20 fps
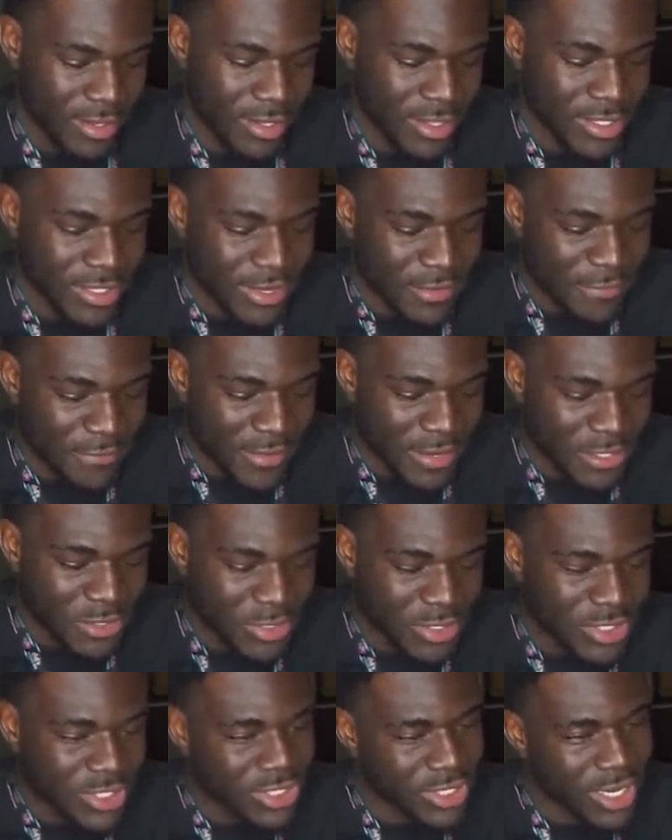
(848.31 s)
Because I find
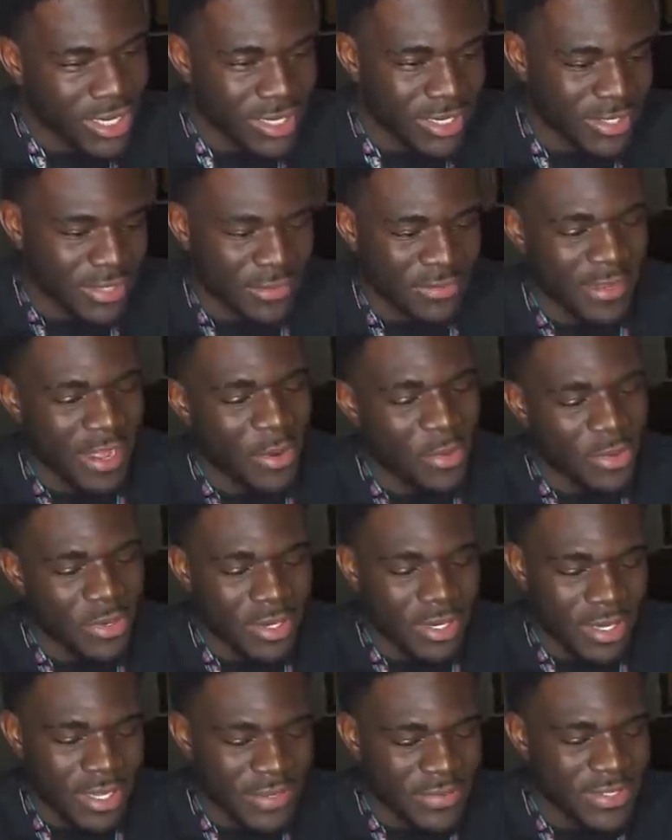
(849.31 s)
you attractive. I would
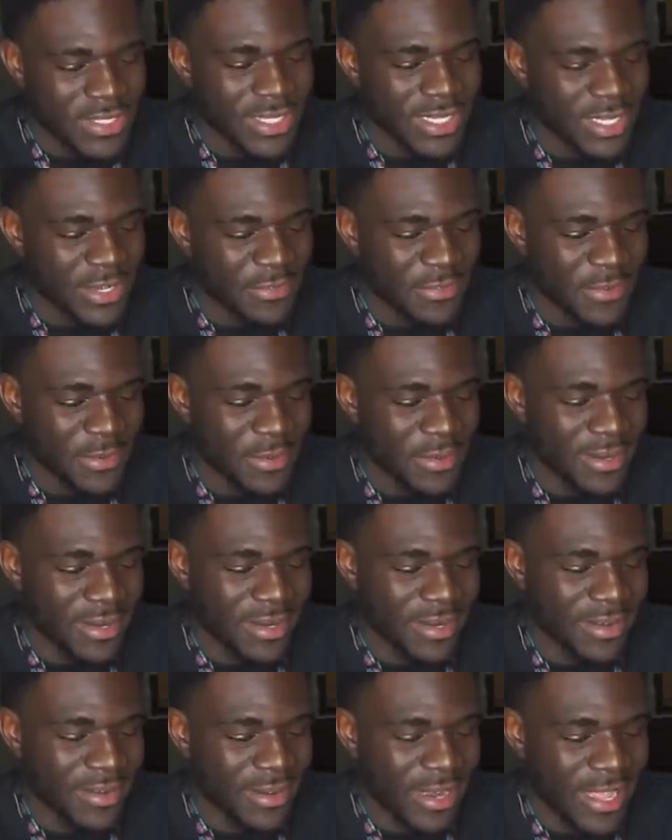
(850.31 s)
love to eat it from
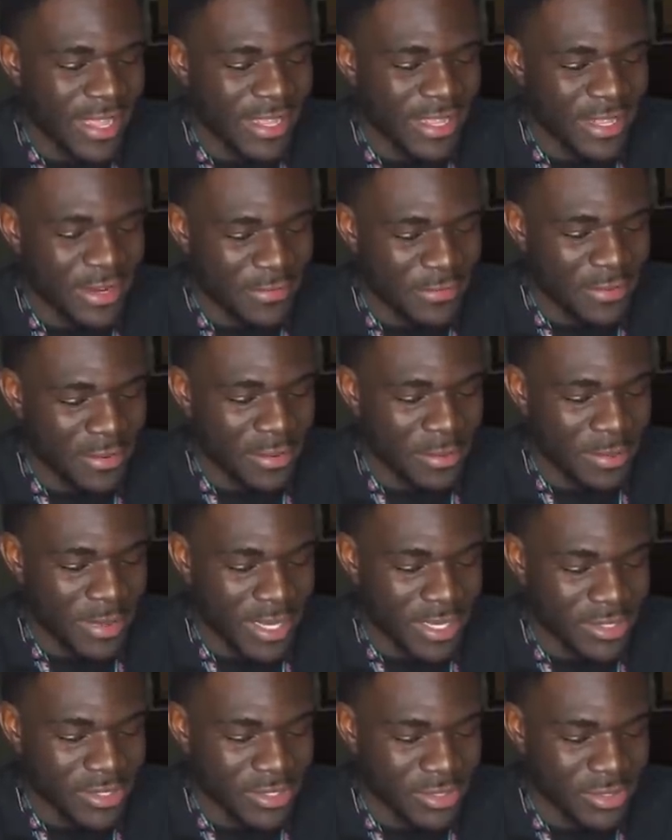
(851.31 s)
the
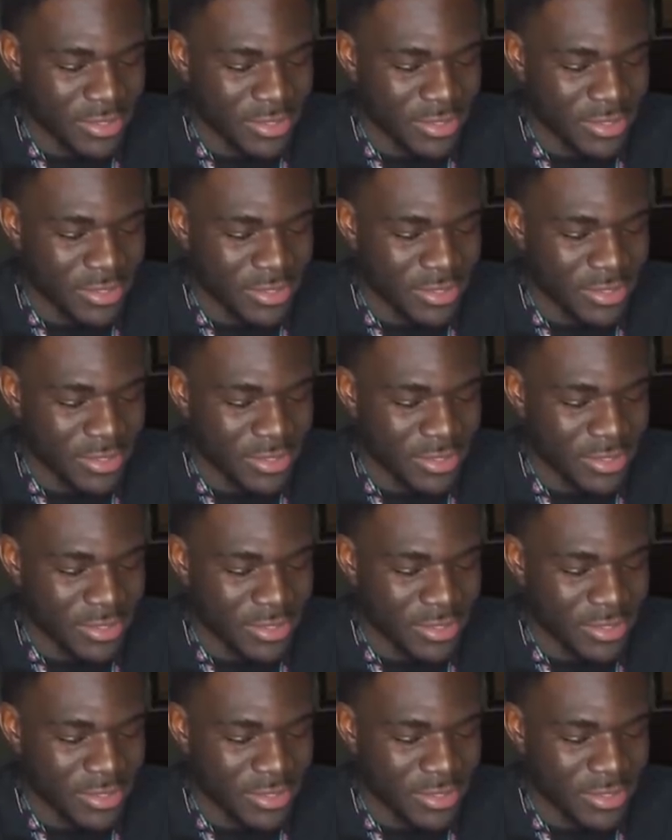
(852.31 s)
back.